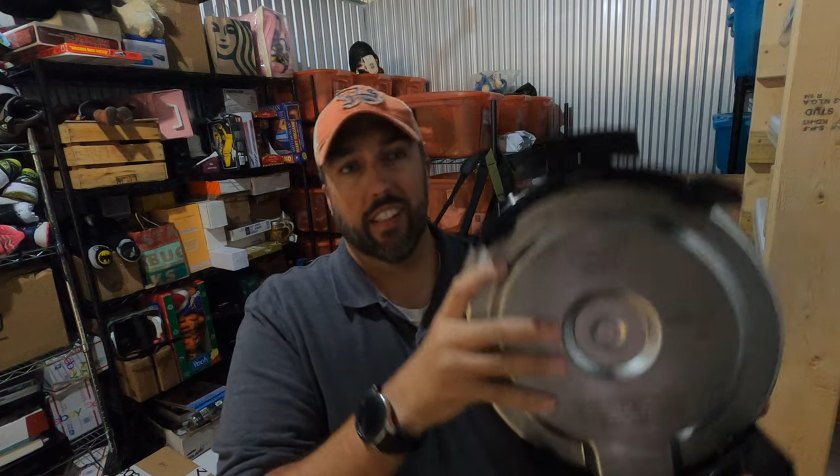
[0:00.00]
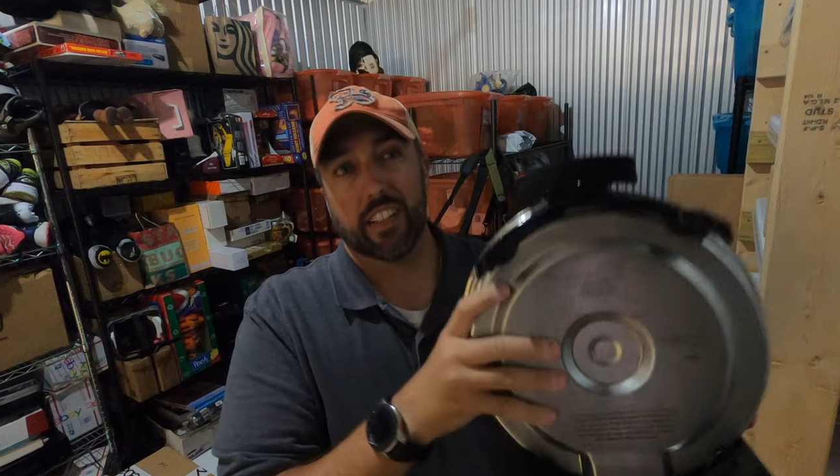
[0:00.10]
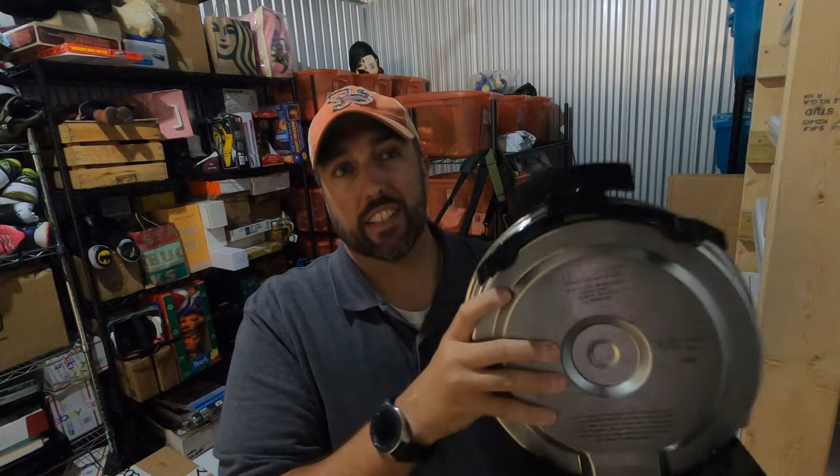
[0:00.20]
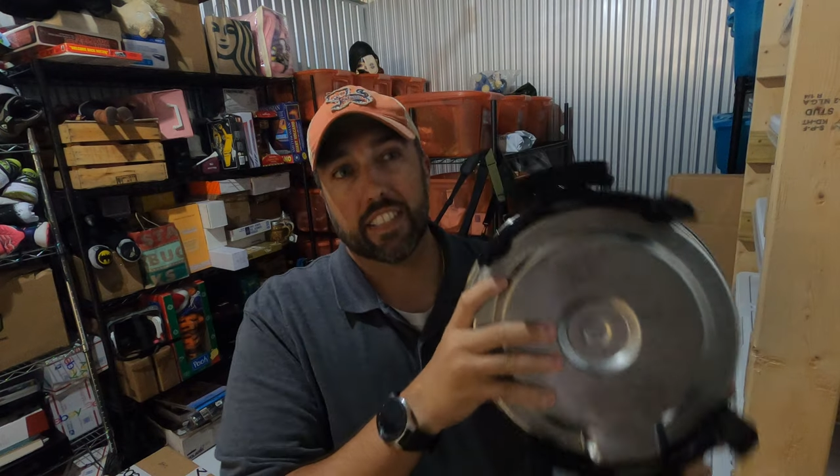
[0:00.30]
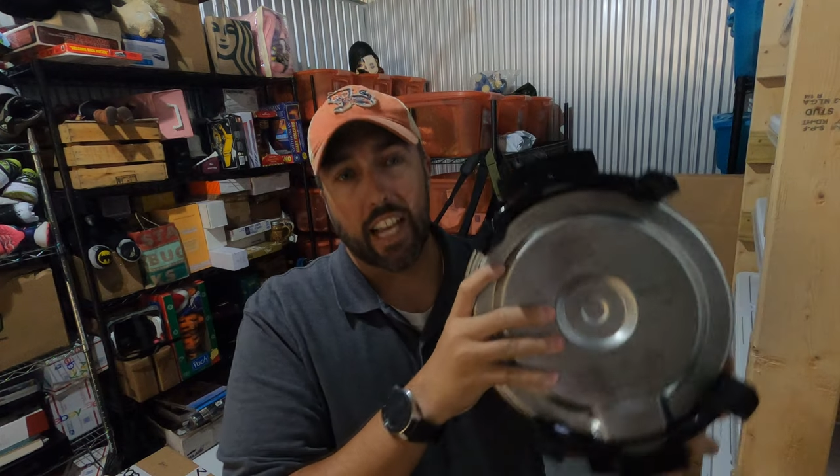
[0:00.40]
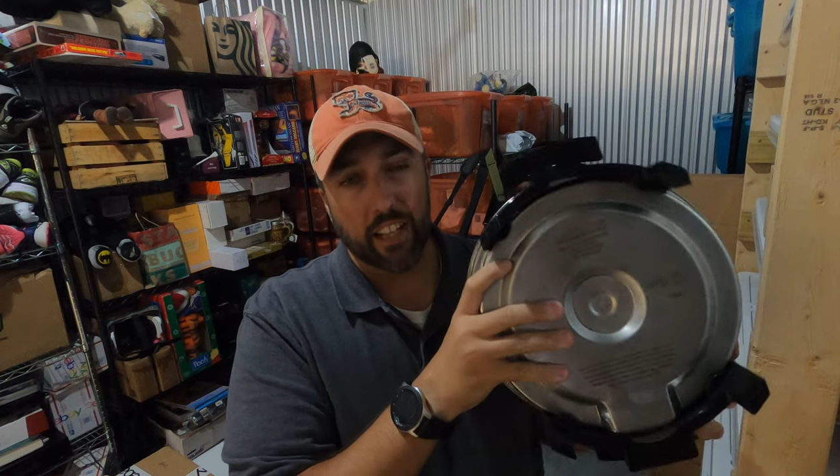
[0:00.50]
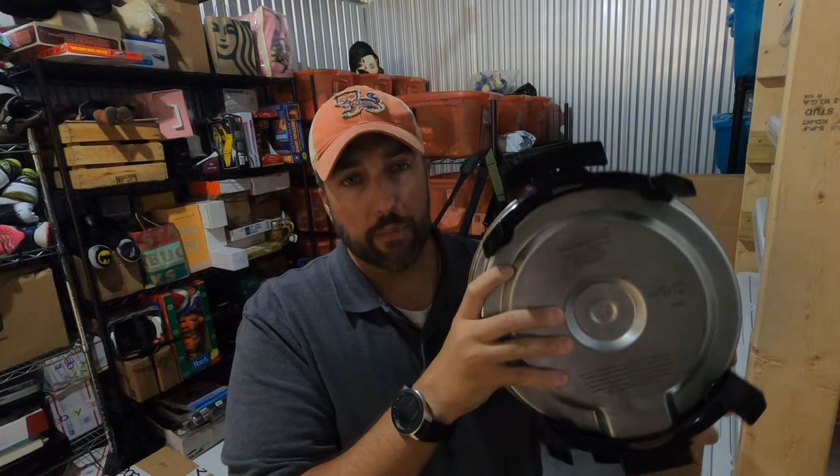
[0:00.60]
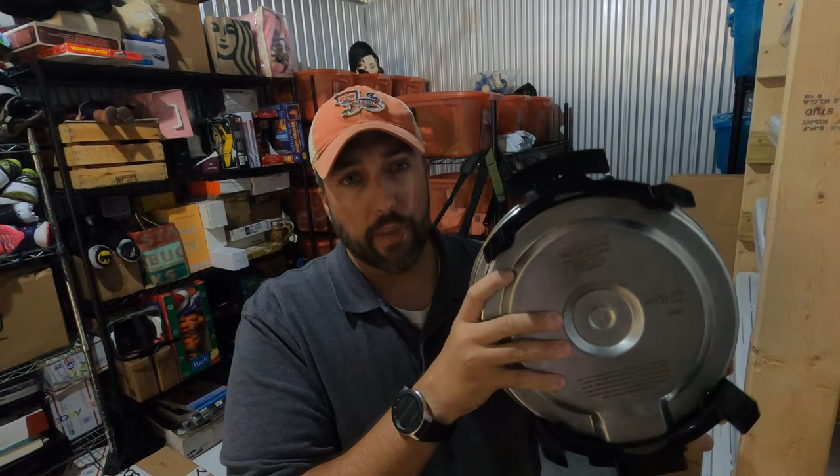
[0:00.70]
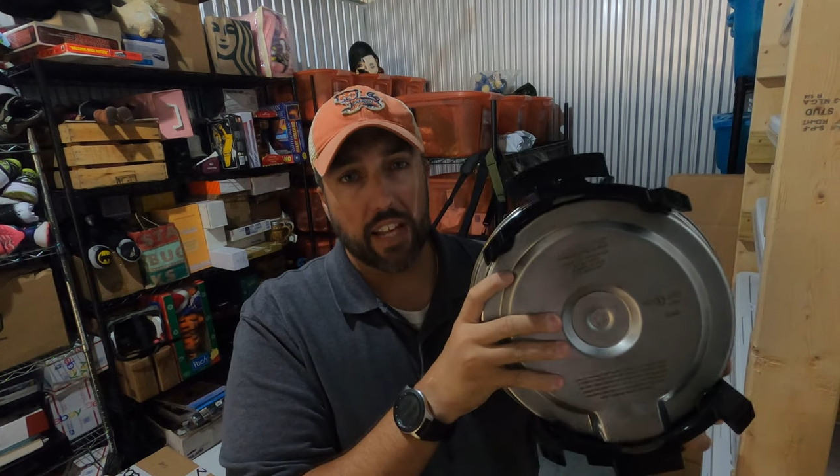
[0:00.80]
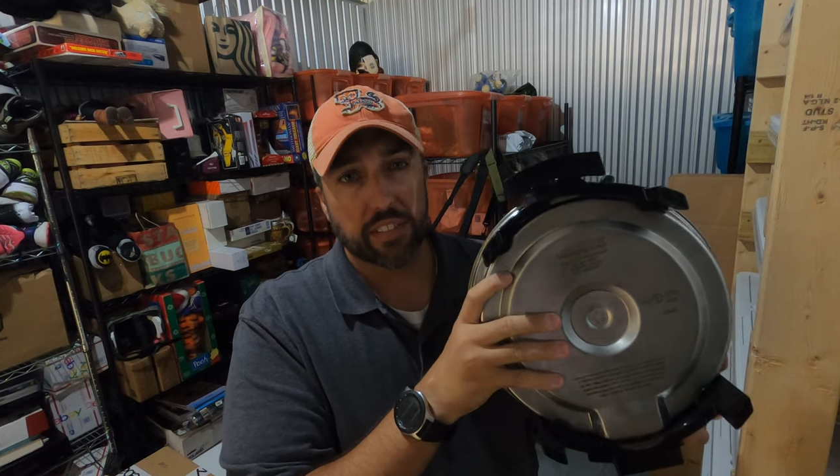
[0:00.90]
The
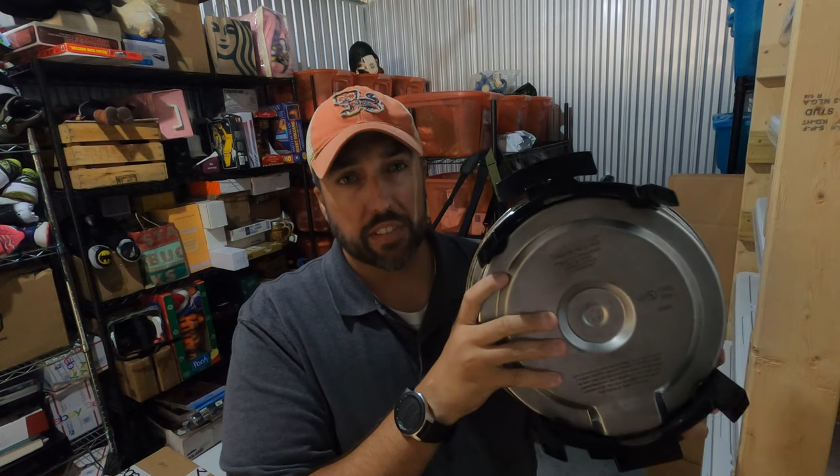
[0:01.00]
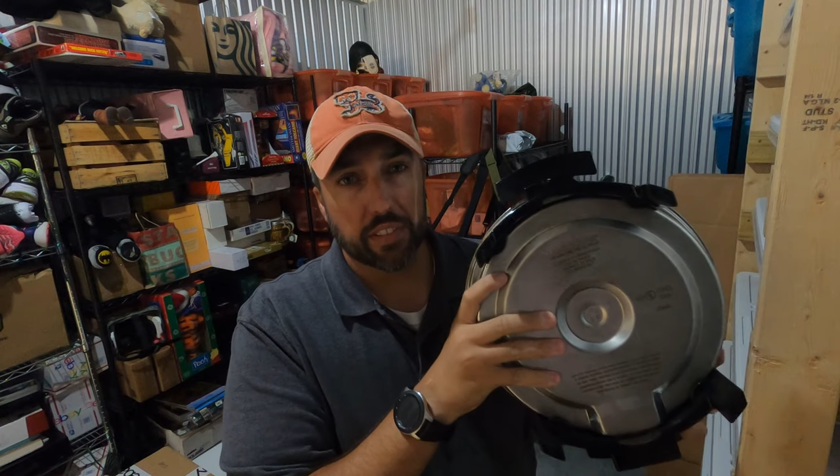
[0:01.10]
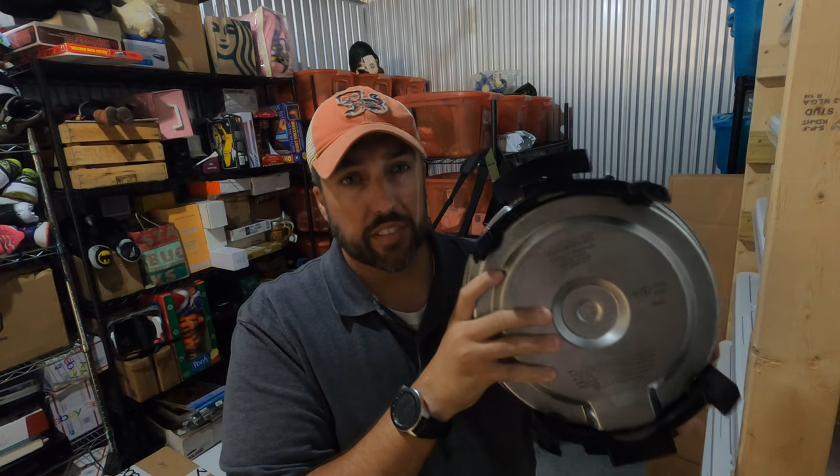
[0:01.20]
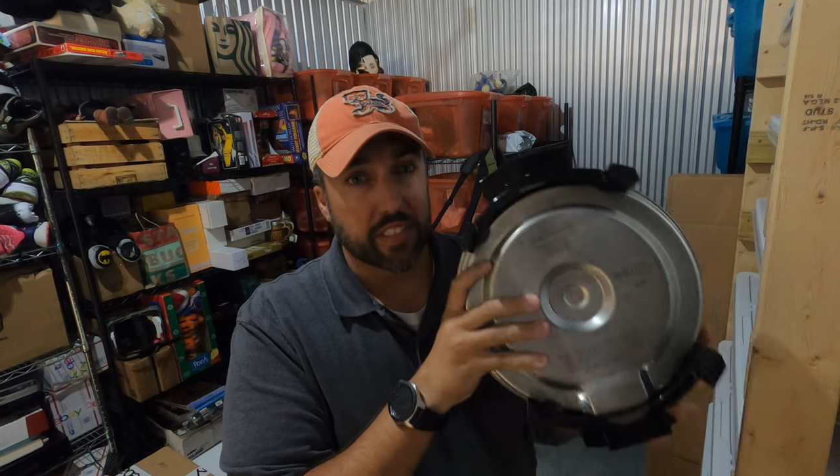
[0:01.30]
Saladmaster and the